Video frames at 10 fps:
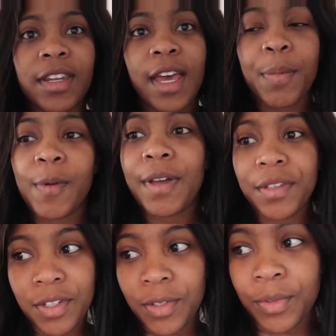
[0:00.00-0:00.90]
a nap
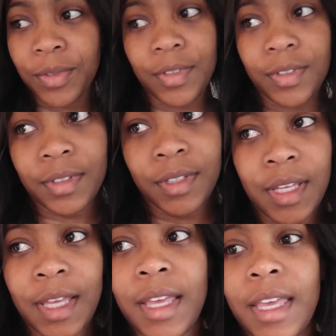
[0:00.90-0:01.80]
around noon
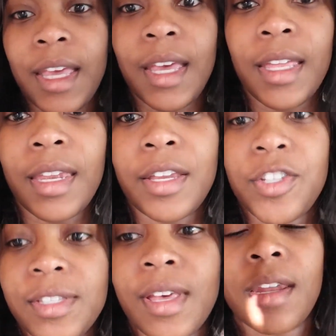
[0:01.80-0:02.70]
and I
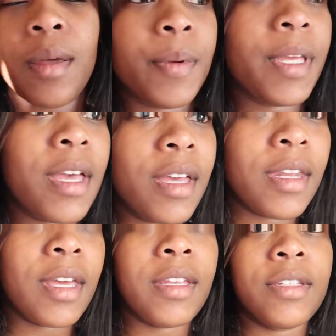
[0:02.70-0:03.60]
just got up
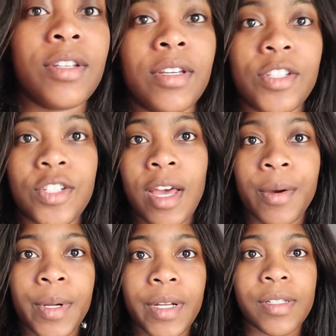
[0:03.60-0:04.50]
again and took a
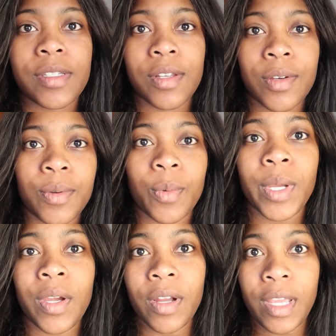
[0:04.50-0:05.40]
shower. So
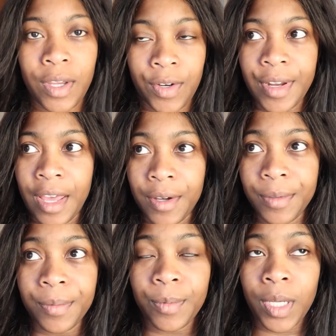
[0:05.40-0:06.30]
we are here
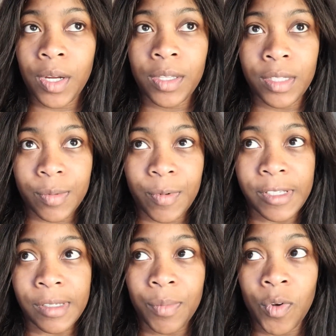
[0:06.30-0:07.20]
now. We are in this
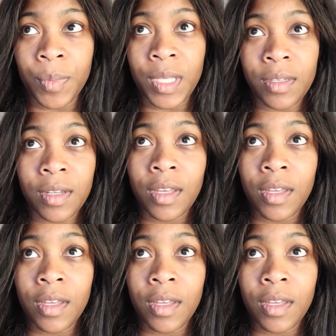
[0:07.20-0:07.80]
present moment.